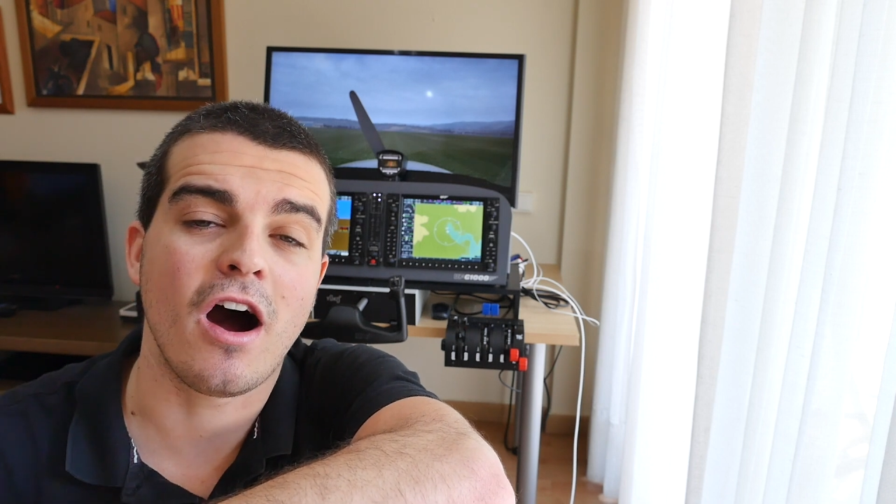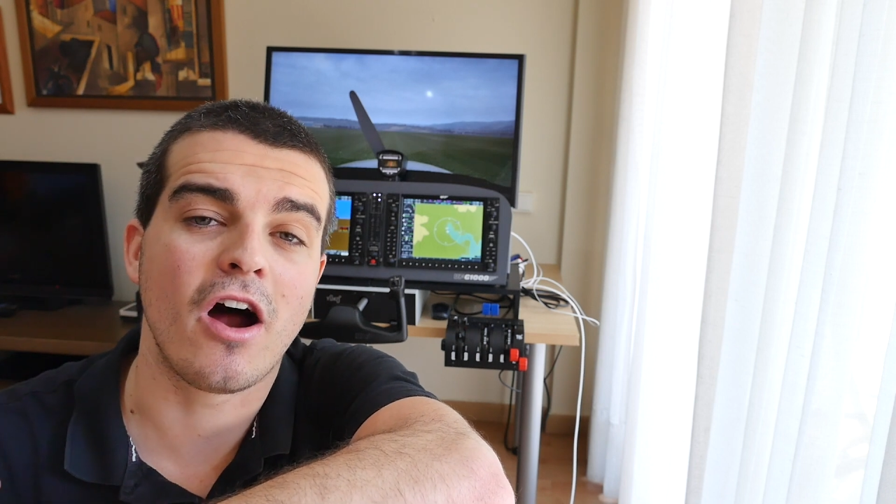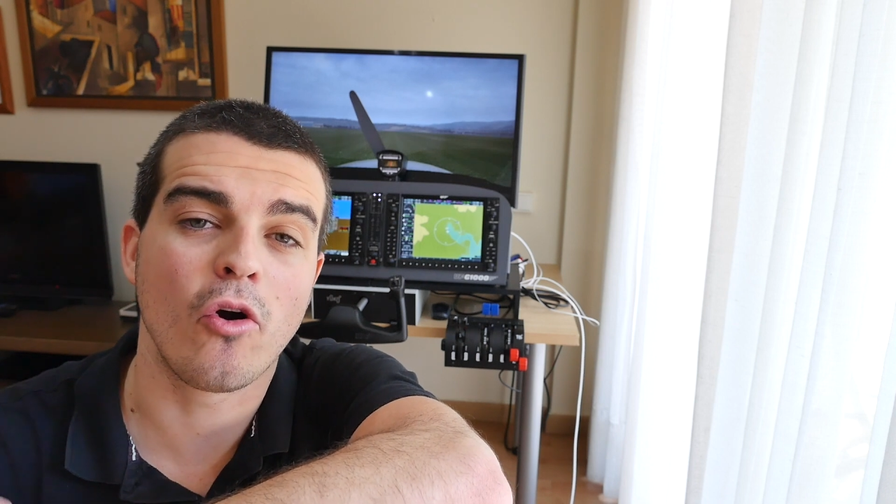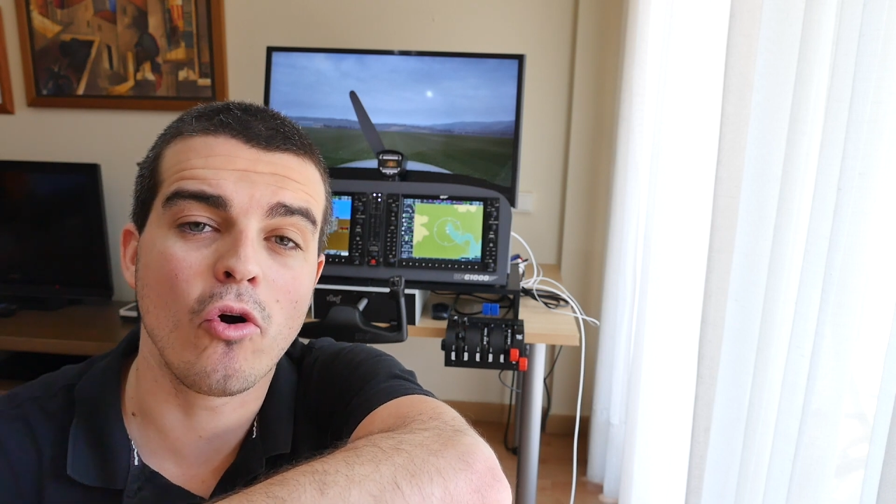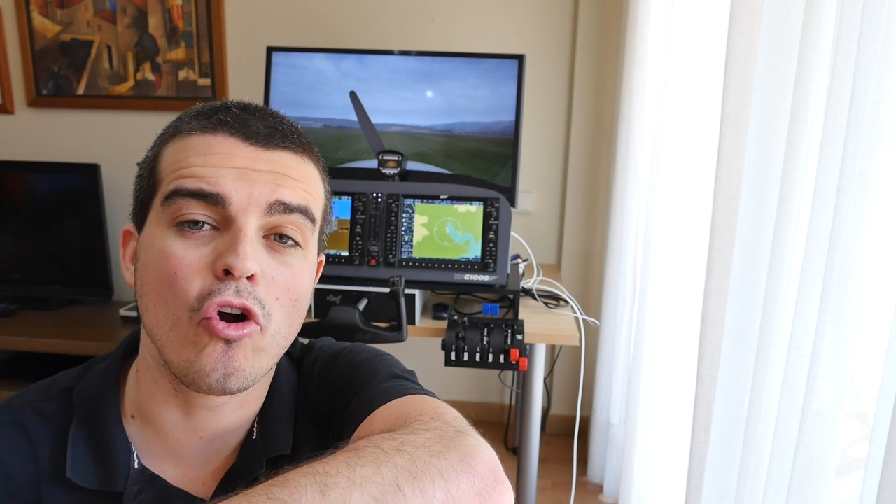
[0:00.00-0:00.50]

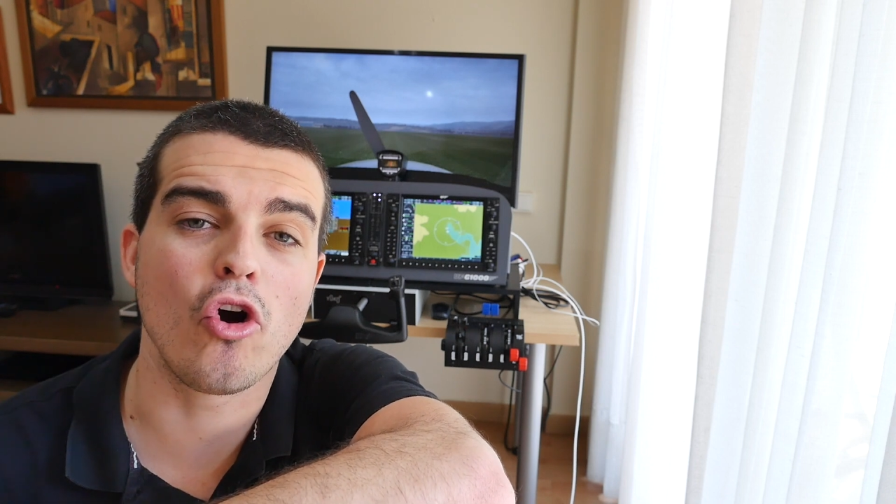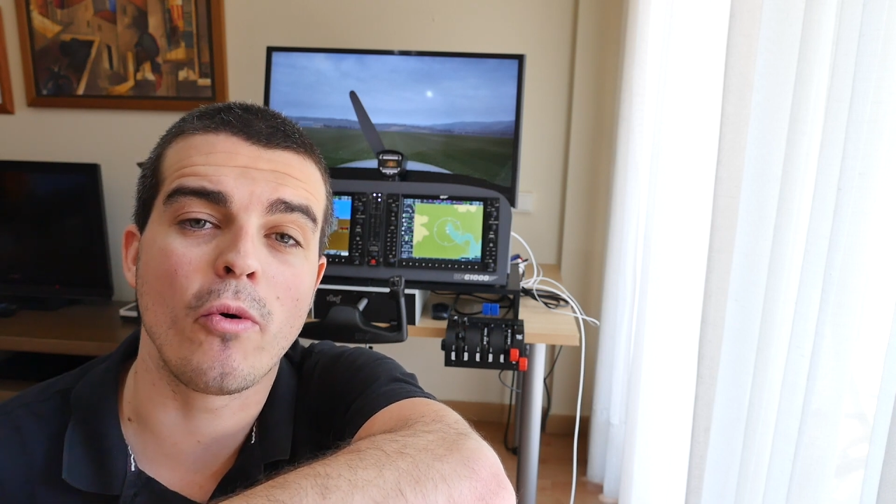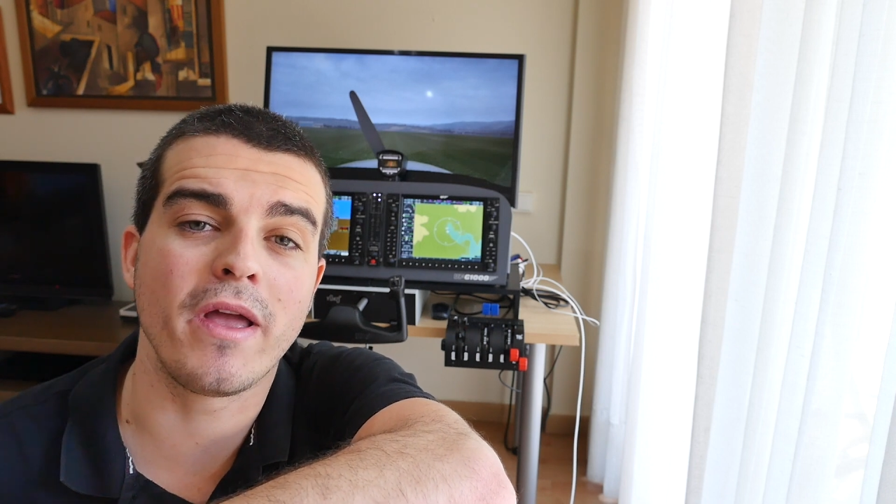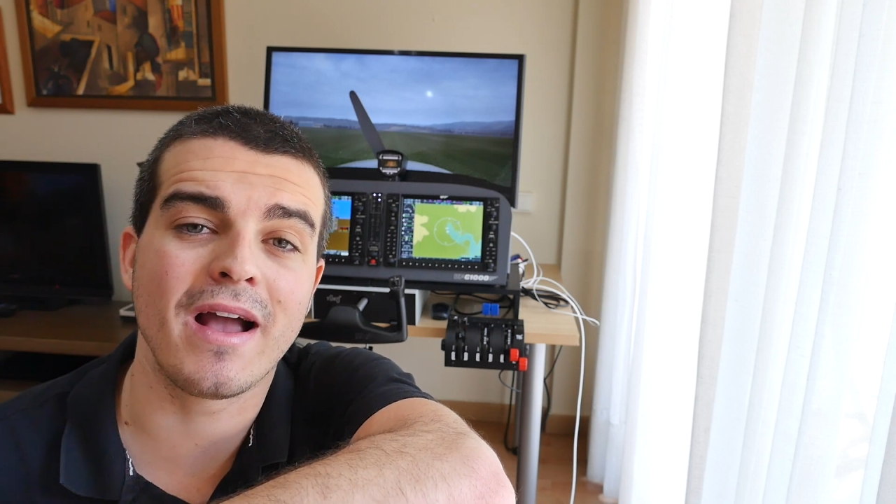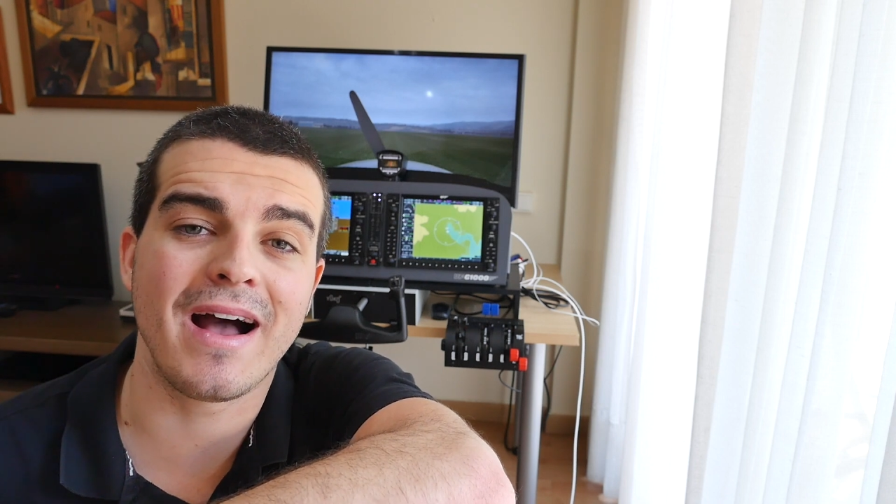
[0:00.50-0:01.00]
are
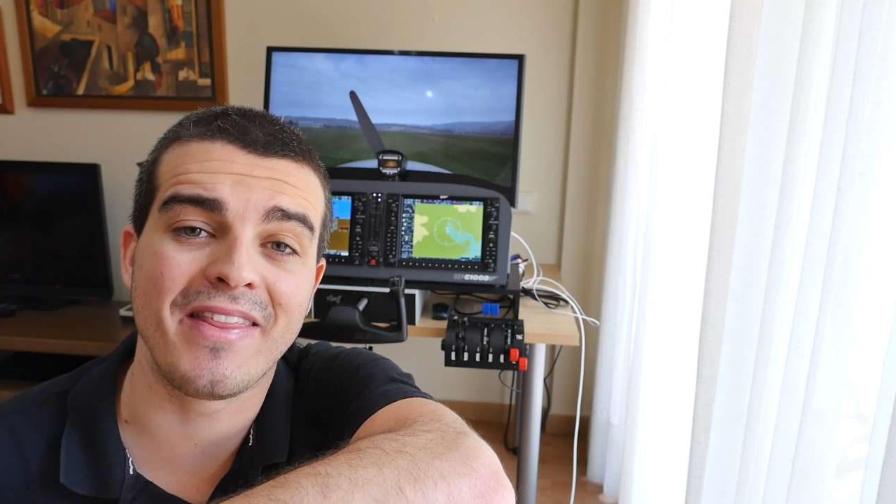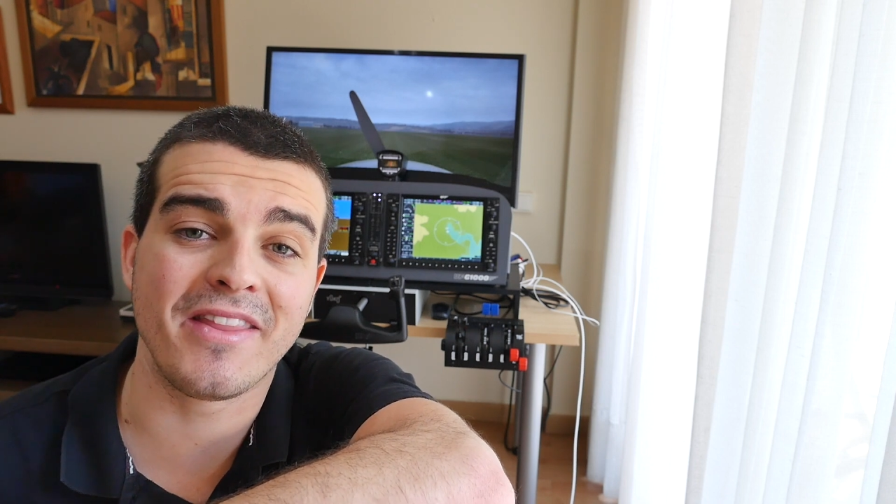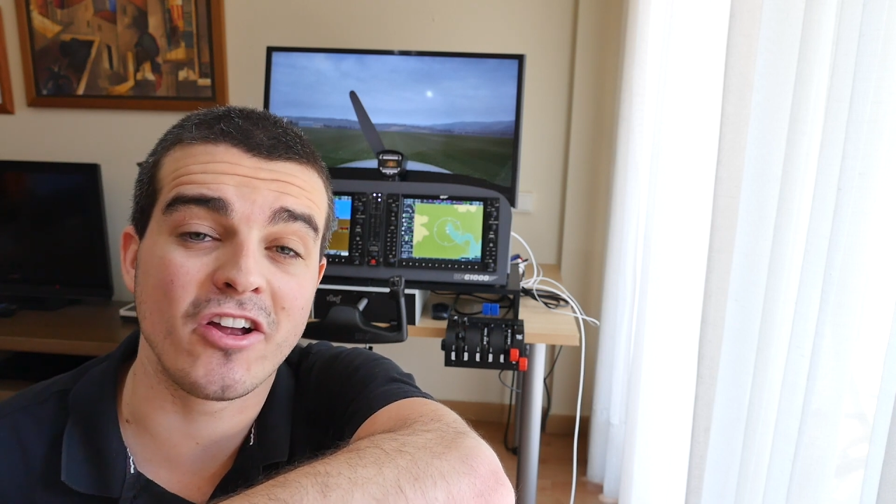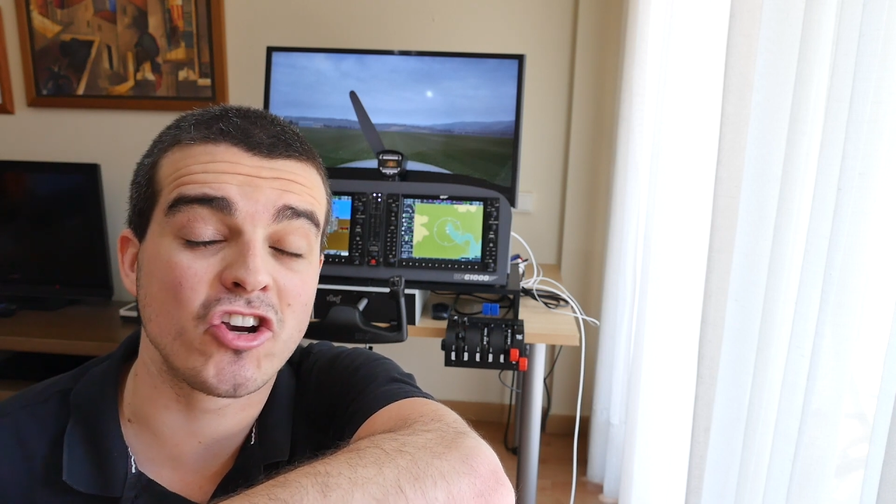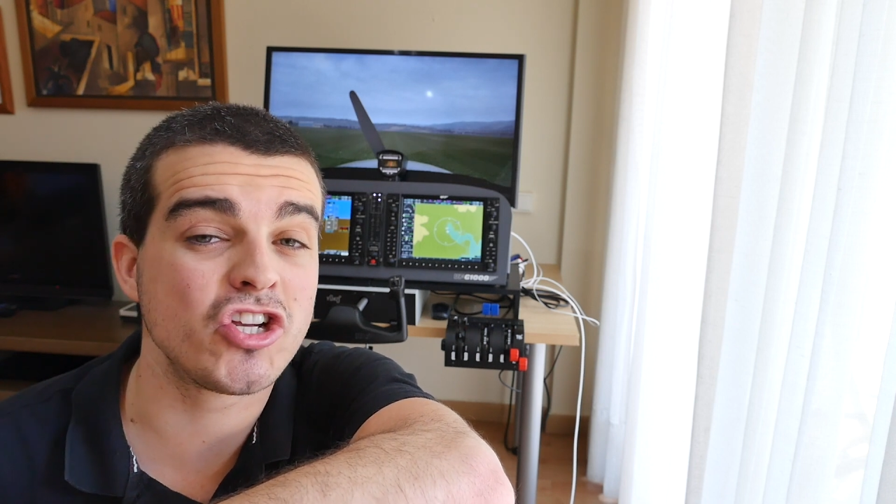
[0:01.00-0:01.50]
ongoing and
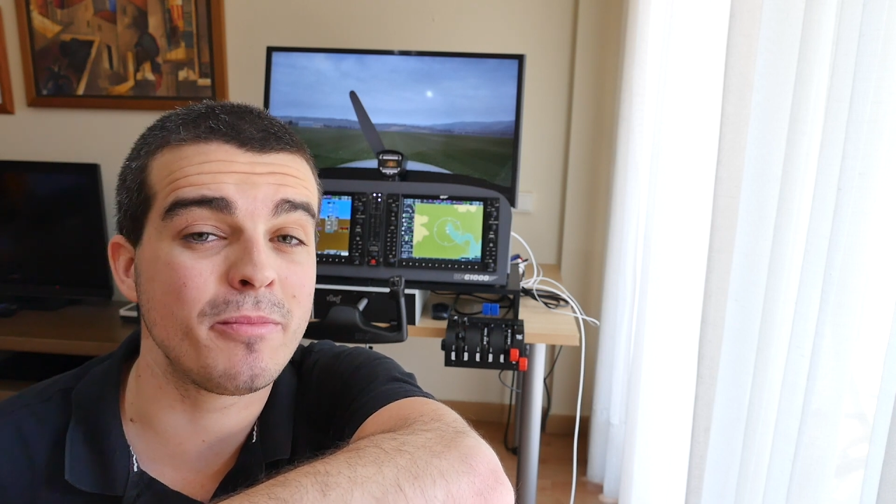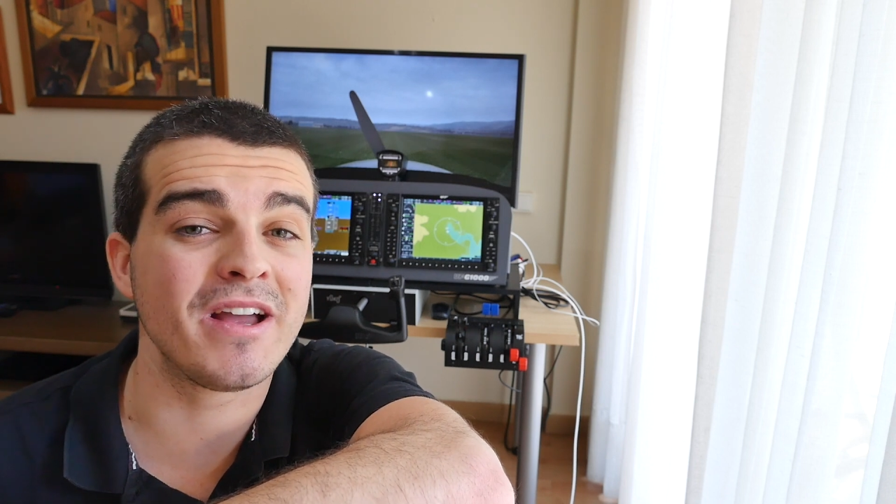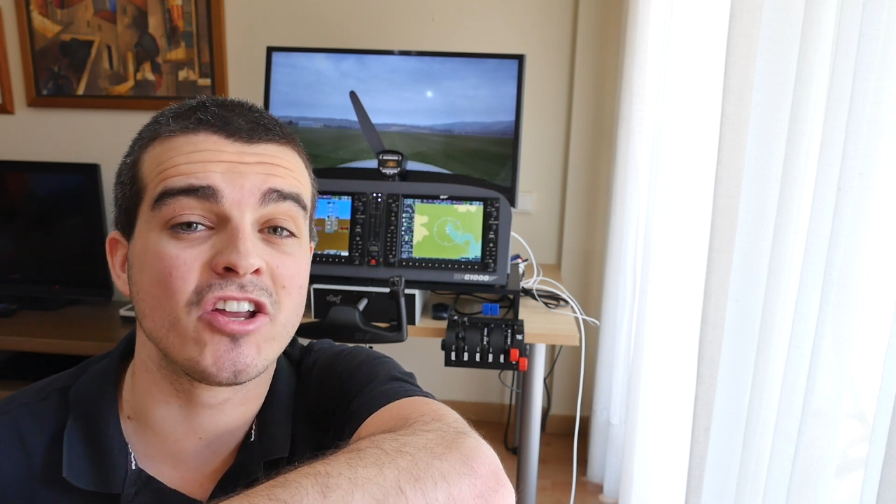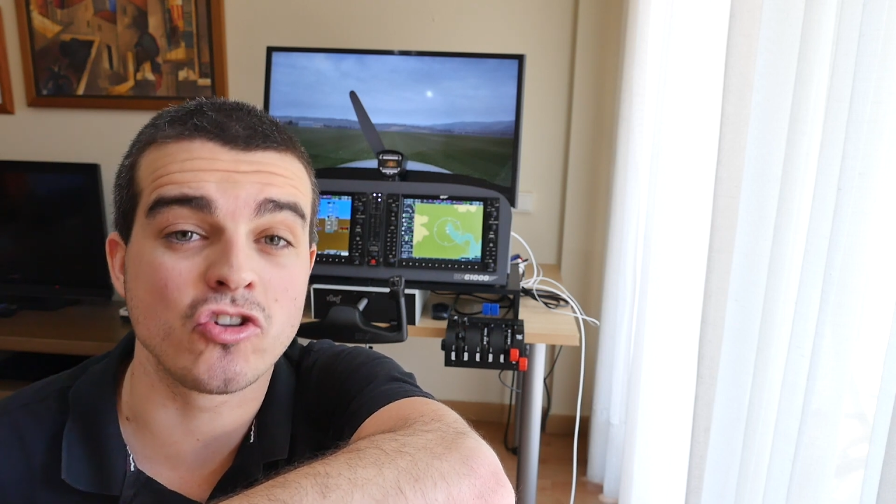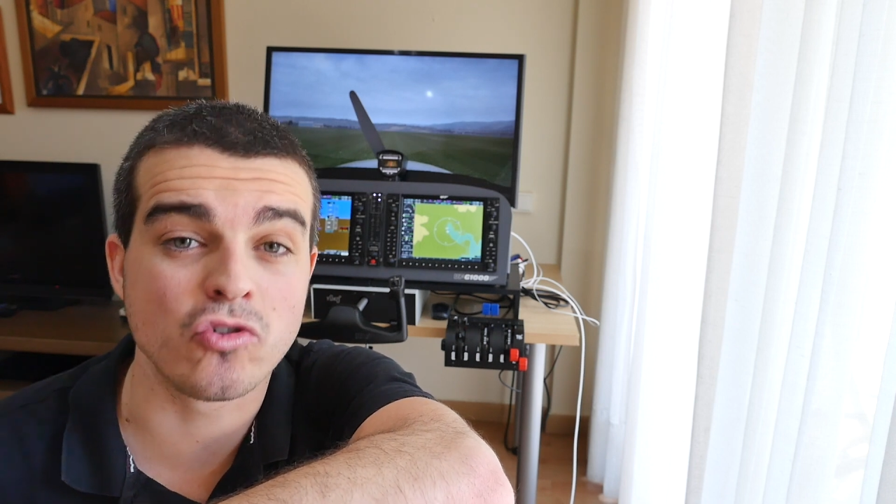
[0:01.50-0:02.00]
they are shipping as